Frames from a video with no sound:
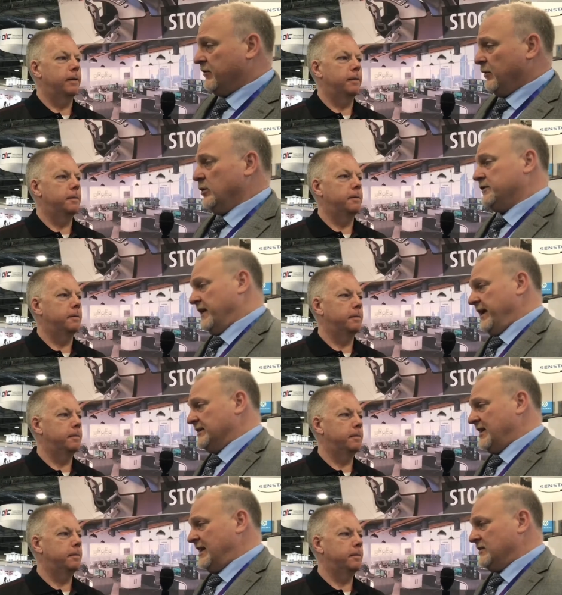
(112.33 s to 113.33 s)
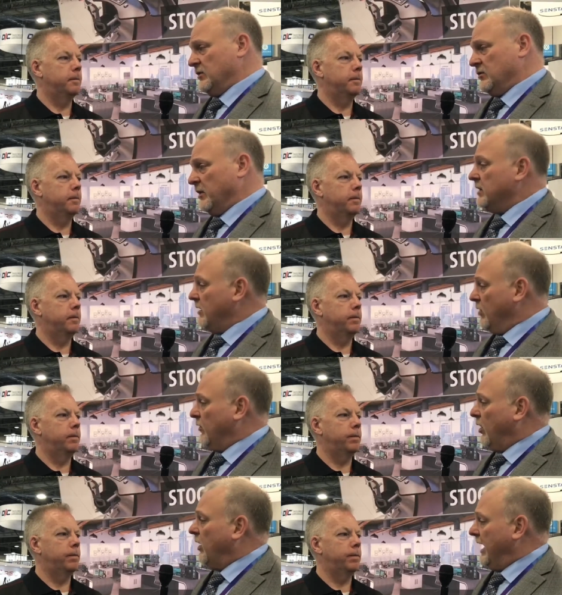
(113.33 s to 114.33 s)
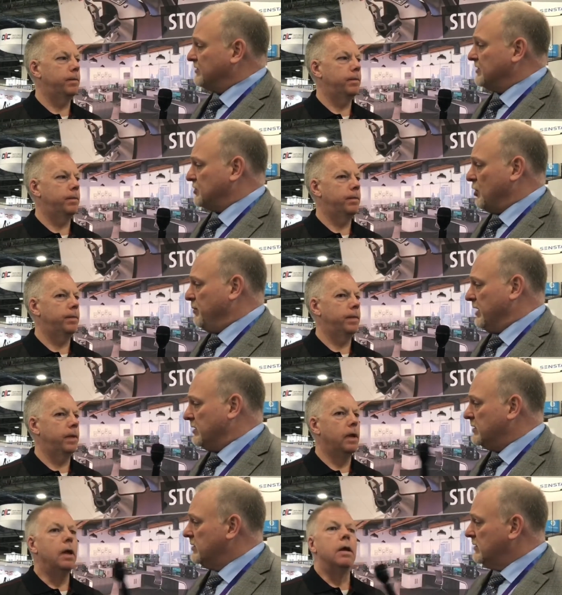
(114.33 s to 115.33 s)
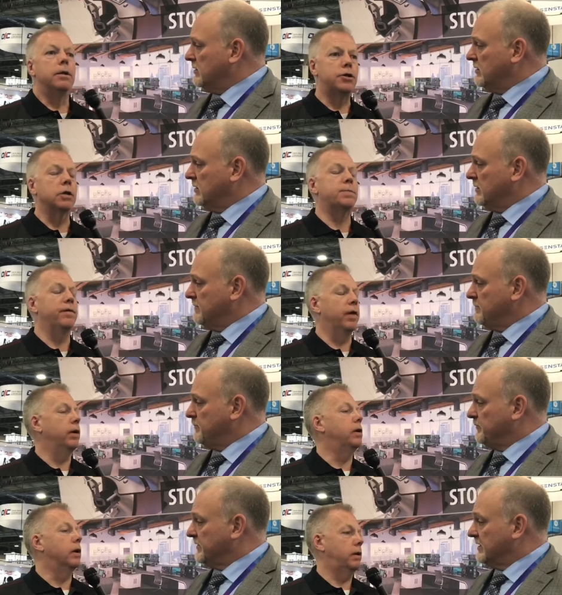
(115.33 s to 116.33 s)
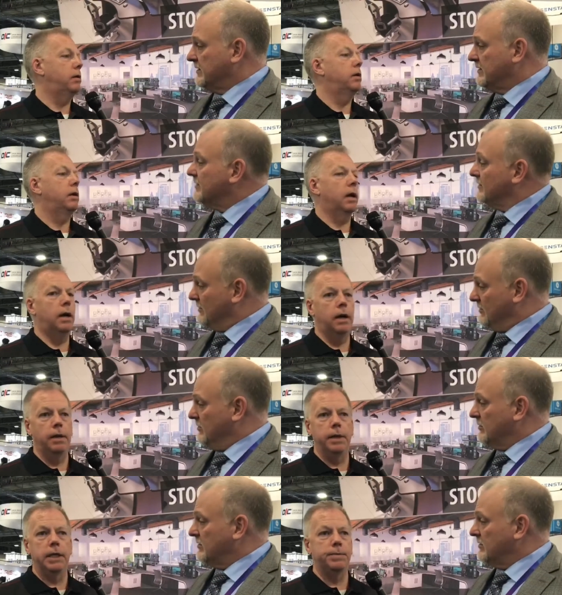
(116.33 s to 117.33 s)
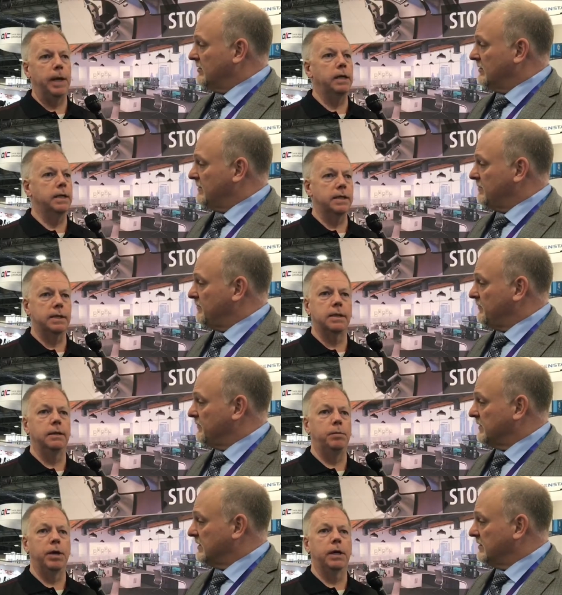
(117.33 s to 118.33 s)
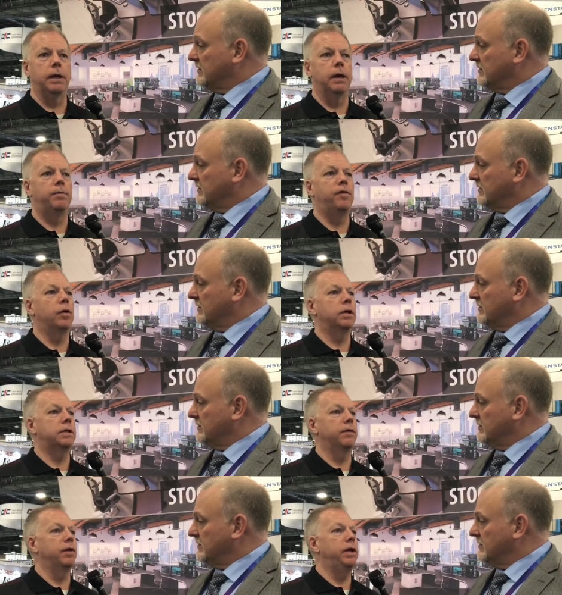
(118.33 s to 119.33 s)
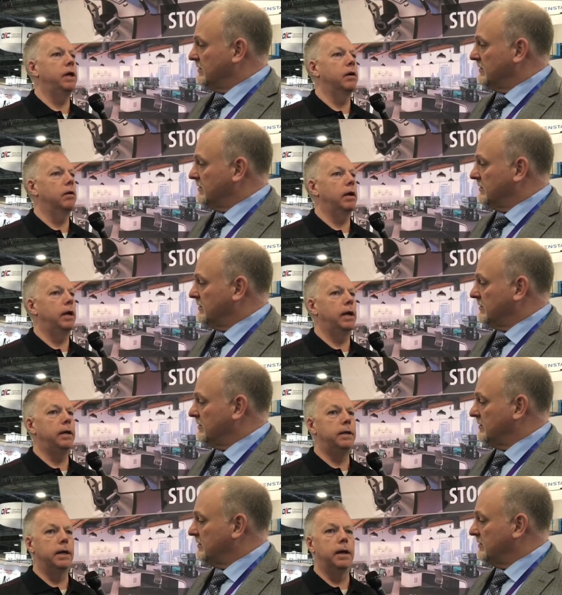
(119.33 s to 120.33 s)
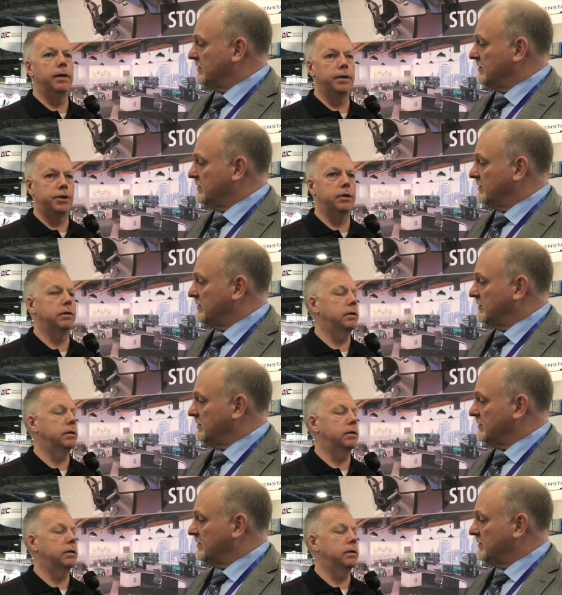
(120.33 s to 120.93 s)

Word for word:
Speaker 1: through, today's day two, but overall, how's the show been?
Speaker 2: The show's been very good. Uh, it's been consistently picking up for us every year, and uh, this year